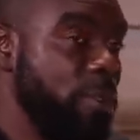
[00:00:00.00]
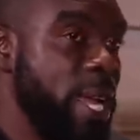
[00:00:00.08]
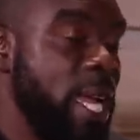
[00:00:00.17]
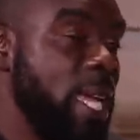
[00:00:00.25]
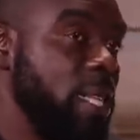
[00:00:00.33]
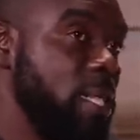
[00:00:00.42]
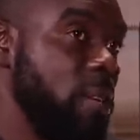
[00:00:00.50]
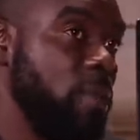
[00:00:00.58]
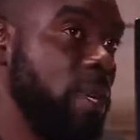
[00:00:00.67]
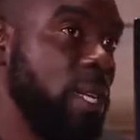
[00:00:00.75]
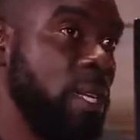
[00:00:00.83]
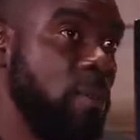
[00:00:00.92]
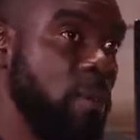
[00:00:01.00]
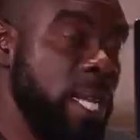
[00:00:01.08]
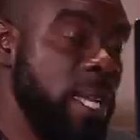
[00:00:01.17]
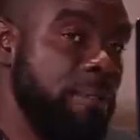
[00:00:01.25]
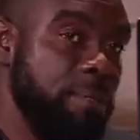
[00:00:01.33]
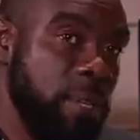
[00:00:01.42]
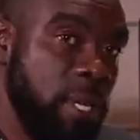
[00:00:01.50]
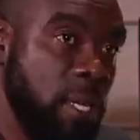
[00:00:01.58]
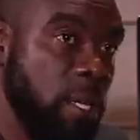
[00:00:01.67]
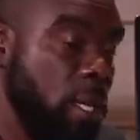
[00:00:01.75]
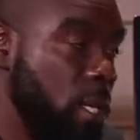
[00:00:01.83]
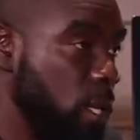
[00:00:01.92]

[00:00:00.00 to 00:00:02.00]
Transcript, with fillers: We realized that we would have to